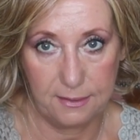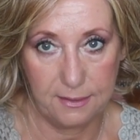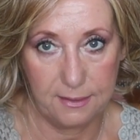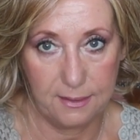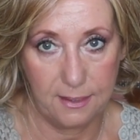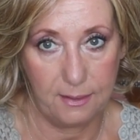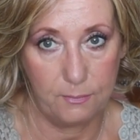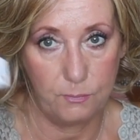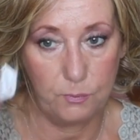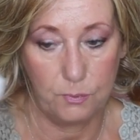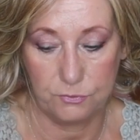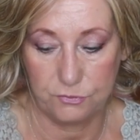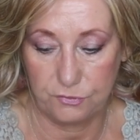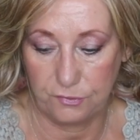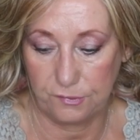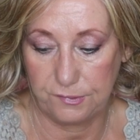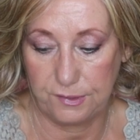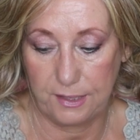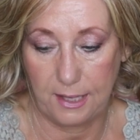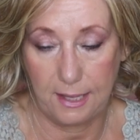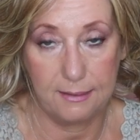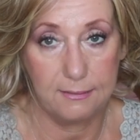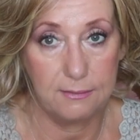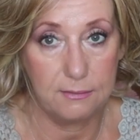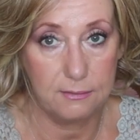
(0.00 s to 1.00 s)
and I will
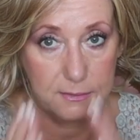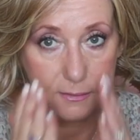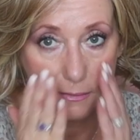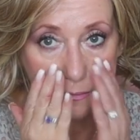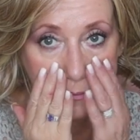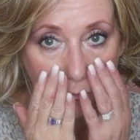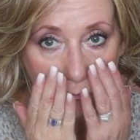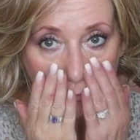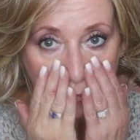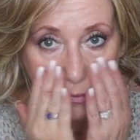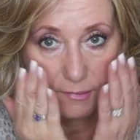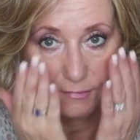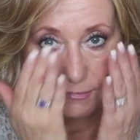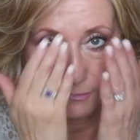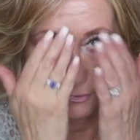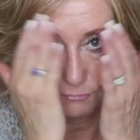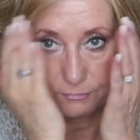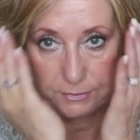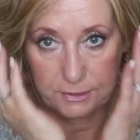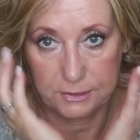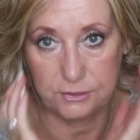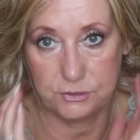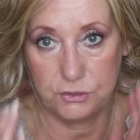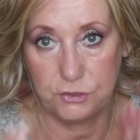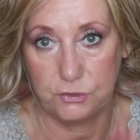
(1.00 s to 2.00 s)
just add the rest of it